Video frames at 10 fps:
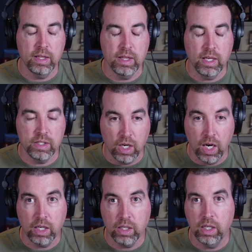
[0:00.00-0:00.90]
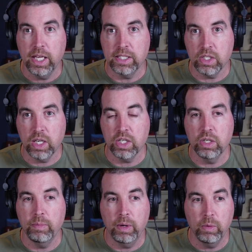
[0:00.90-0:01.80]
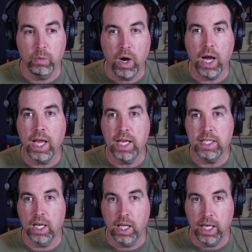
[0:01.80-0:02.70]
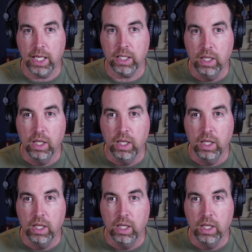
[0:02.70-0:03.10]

a talk, on that discussion about why I didn't like